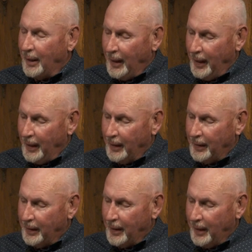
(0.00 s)

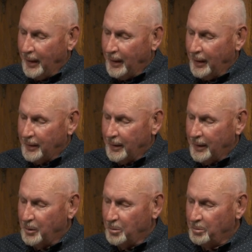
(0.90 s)
And uh,
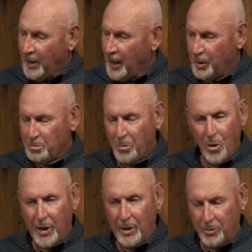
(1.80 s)
and
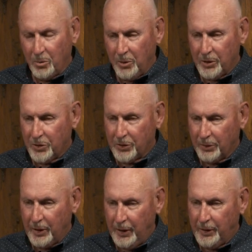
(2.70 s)
boy, was
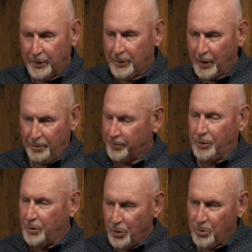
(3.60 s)
he tough
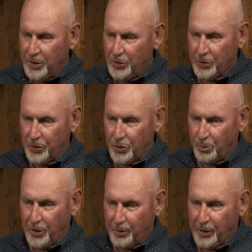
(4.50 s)
to do research
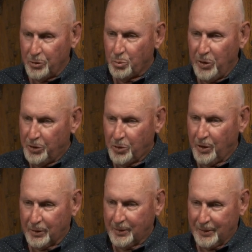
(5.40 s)
with because we
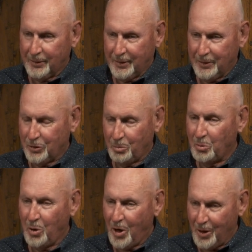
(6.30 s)
took some
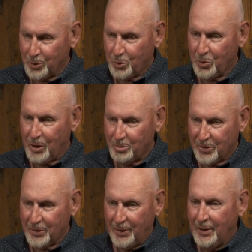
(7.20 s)
long
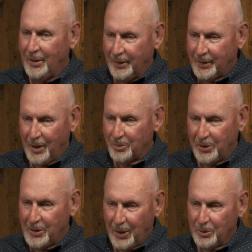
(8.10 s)
trips down to
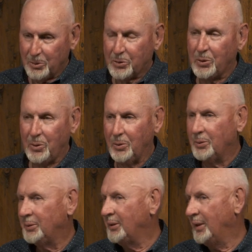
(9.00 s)

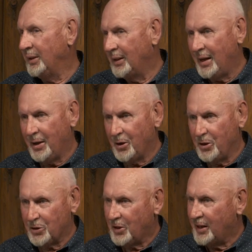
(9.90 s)
Yellowstone and
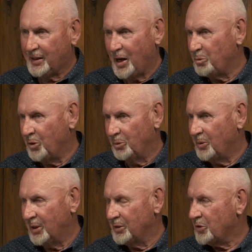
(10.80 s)
areas like that where
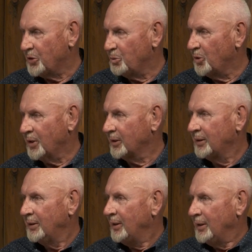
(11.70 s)
Rungius had worked.
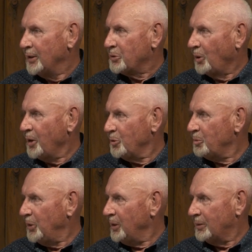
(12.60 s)
So I
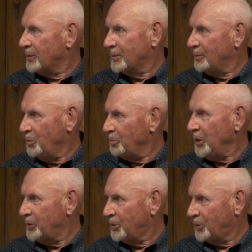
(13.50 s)
would be would
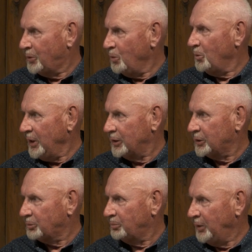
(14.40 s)
be two
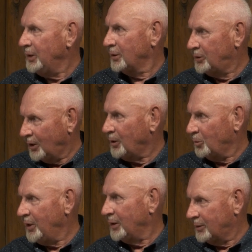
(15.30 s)
weeks, me and John
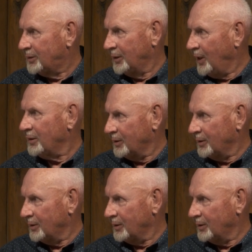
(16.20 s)
Whyte together,